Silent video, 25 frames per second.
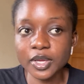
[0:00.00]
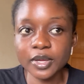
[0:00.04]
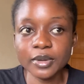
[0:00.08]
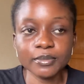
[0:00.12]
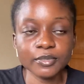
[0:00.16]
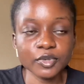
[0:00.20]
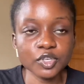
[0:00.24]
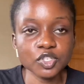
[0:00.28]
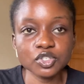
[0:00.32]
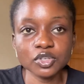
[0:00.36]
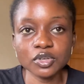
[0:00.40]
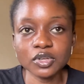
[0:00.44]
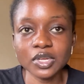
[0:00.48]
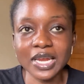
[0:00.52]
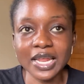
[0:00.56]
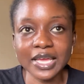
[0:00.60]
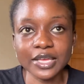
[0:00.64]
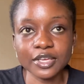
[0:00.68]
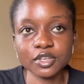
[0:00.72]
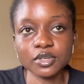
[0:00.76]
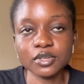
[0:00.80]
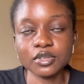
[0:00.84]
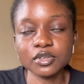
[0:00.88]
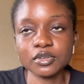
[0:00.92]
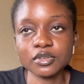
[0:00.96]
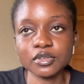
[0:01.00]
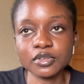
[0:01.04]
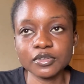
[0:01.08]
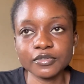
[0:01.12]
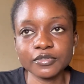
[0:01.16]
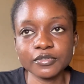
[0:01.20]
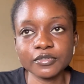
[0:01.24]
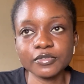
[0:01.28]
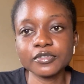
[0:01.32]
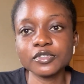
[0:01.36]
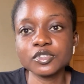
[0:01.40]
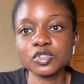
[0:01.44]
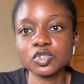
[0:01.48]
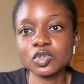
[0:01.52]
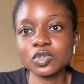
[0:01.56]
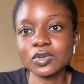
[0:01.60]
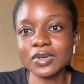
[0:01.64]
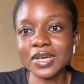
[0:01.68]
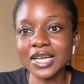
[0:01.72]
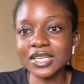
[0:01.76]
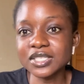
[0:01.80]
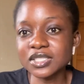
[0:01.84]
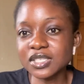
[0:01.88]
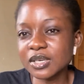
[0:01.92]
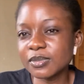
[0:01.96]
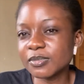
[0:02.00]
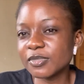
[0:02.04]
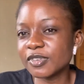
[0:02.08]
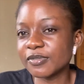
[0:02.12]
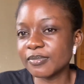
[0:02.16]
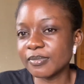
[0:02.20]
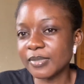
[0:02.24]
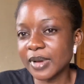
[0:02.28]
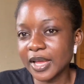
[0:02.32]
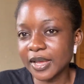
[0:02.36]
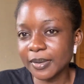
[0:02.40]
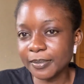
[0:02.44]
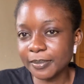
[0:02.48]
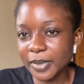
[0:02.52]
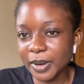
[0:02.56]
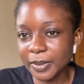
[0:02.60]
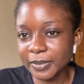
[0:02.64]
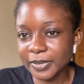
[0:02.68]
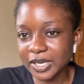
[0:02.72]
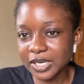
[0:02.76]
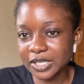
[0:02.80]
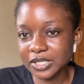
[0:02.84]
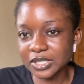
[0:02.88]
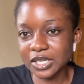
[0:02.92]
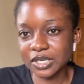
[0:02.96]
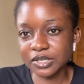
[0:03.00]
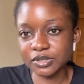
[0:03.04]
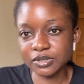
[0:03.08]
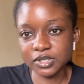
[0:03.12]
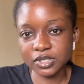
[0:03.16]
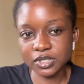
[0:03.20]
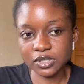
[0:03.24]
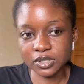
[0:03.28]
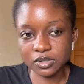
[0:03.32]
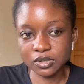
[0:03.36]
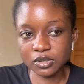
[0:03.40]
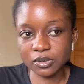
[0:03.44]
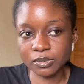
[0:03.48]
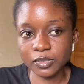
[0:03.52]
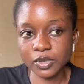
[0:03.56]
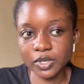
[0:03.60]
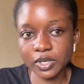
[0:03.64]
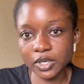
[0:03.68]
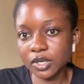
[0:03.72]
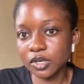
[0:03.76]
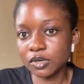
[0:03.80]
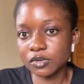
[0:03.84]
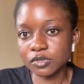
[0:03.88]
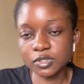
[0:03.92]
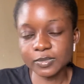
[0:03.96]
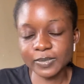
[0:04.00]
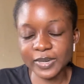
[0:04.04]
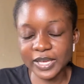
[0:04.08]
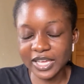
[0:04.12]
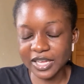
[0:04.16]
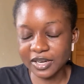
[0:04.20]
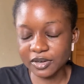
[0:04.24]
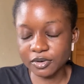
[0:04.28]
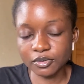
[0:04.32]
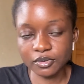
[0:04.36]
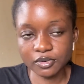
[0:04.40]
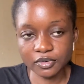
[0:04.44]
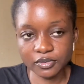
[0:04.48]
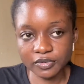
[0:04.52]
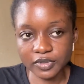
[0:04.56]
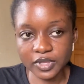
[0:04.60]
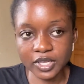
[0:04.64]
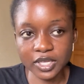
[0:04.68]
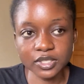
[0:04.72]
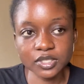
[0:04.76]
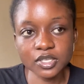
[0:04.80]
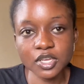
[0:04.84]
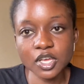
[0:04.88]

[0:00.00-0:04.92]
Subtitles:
Make sure so they're asking me if my permanent address is somewhere close by and all of that.